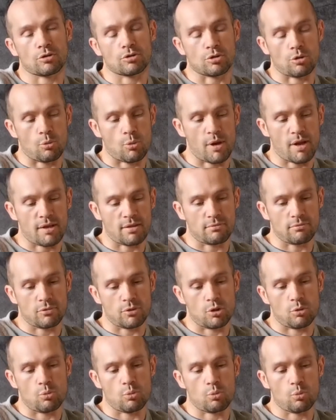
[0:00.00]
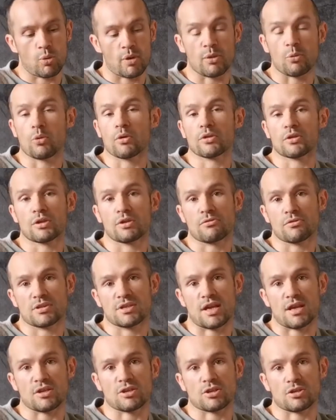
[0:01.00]
So when they're wanting your
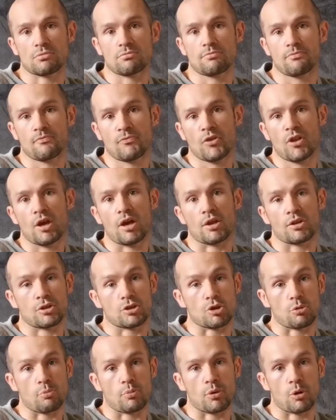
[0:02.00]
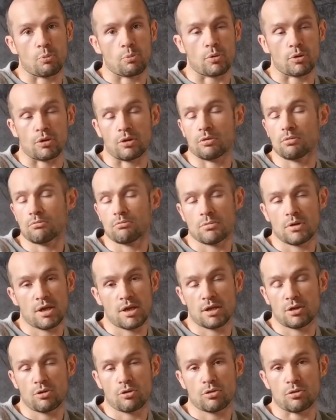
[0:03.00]
attention and they're jumping up on you,
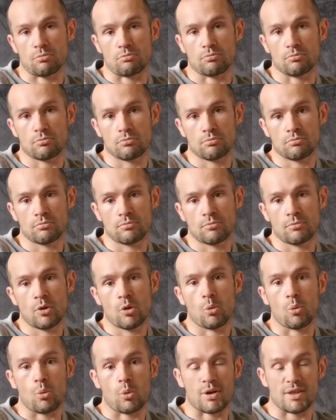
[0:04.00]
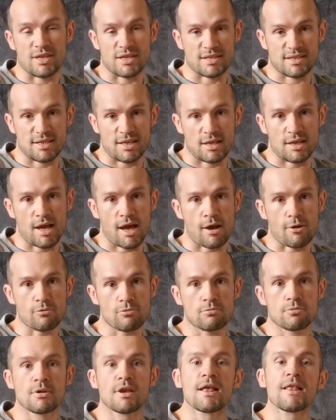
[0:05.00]
ignore them. When they sit
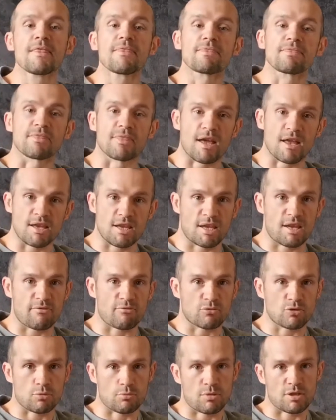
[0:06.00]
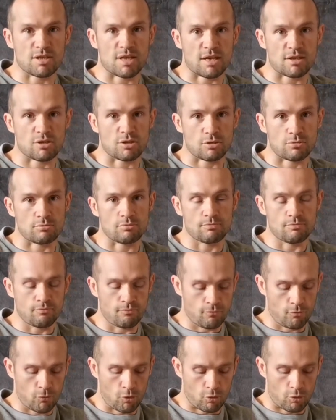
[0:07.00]
down, then you give them some attention.
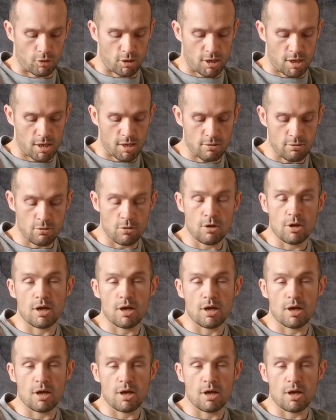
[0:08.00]
Okay?